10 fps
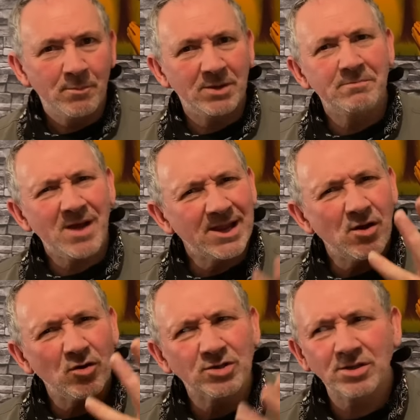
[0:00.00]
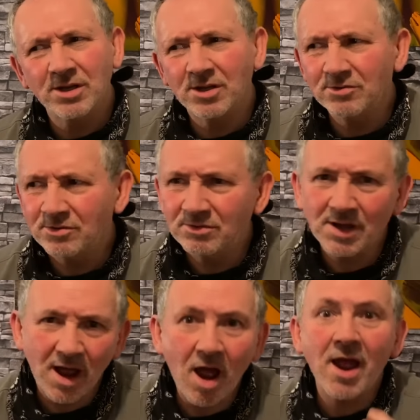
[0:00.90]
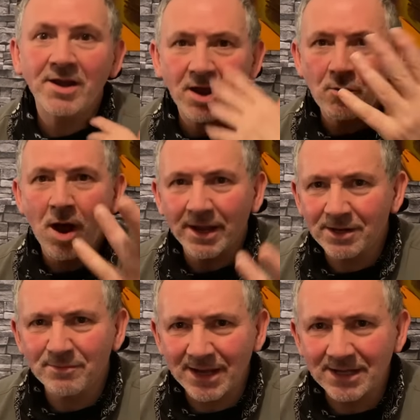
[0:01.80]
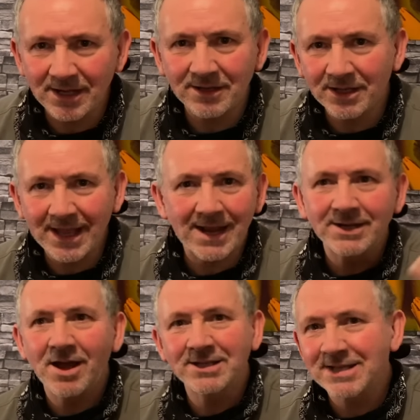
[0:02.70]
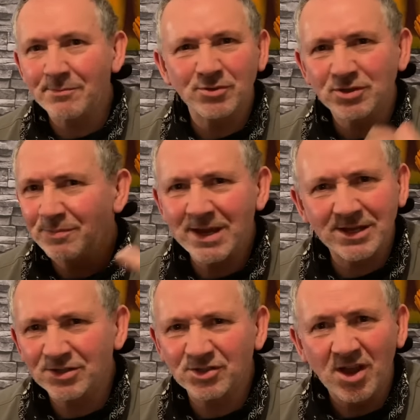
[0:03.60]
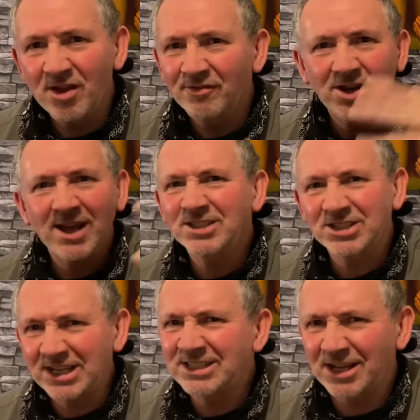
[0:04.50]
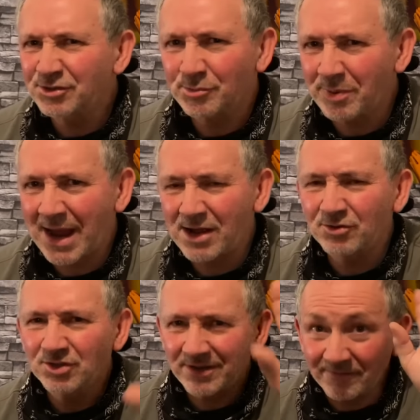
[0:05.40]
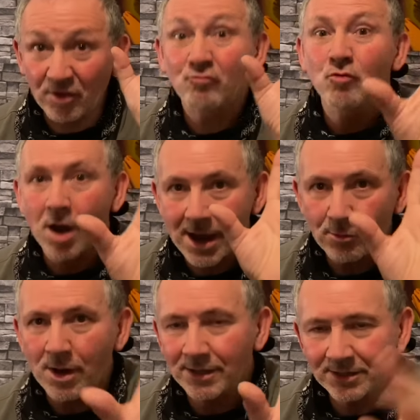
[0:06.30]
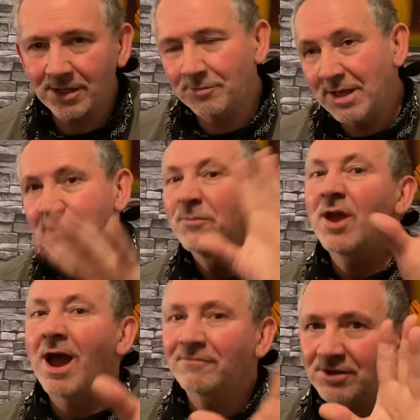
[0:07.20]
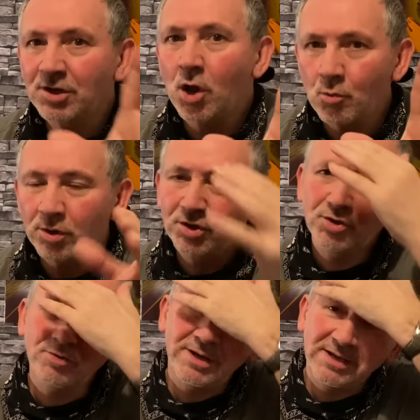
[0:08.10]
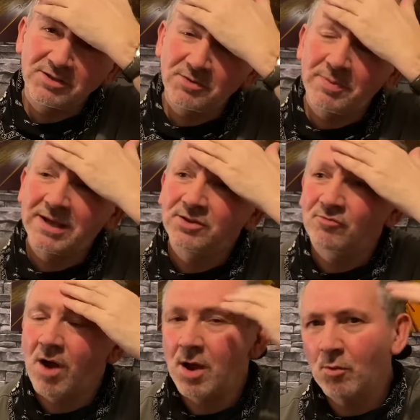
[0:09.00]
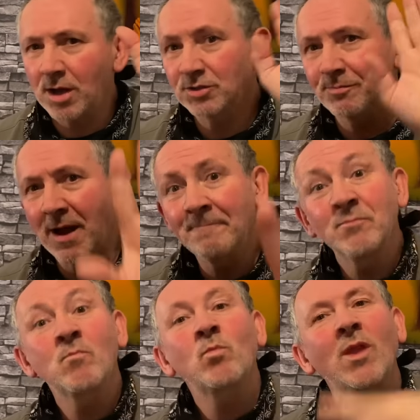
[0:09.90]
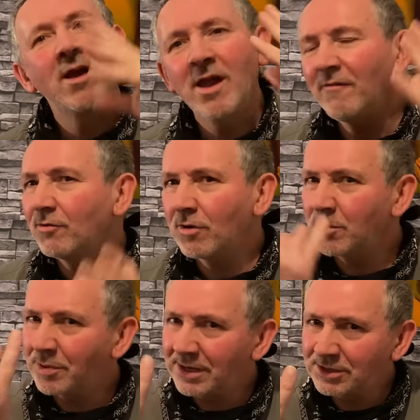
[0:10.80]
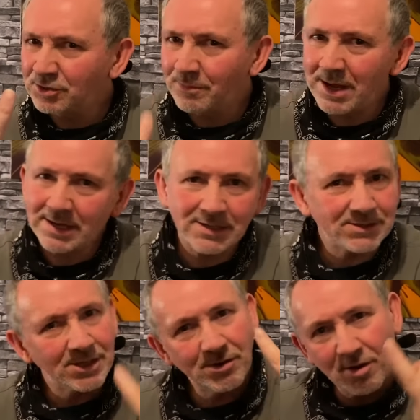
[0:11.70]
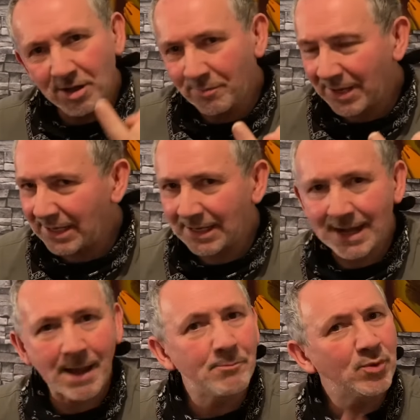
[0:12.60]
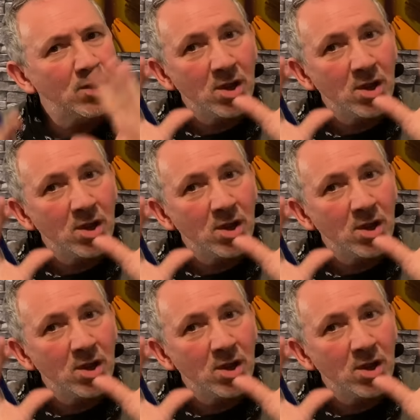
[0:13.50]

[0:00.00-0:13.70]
But my god, you know, I know I can make a, uh, get a nice amp and speakers for like 600 pounds if the right one you know you have to know what you're doing to pick the right ones but if you're only picking speakers you're only picking an amp